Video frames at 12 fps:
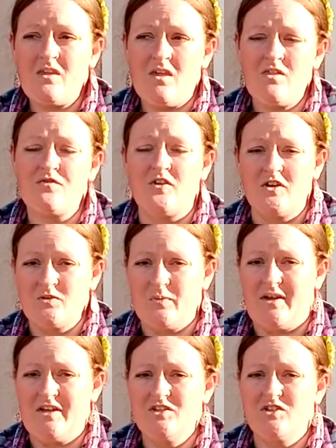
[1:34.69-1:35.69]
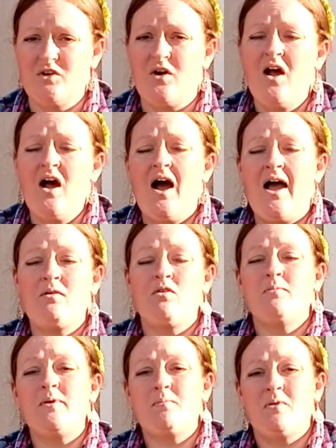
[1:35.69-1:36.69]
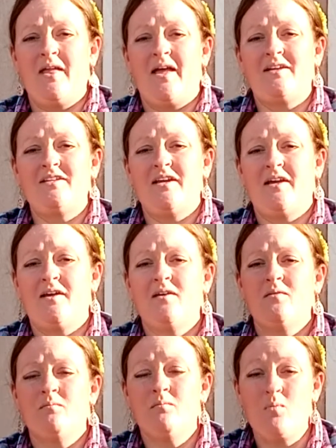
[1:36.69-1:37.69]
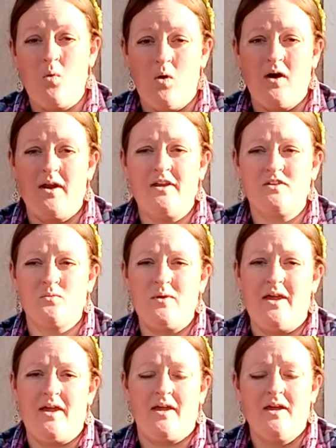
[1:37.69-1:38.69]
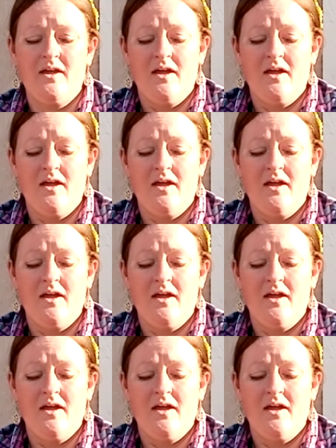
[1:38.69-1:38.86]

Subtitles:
the first week in June, I will be planting more each week.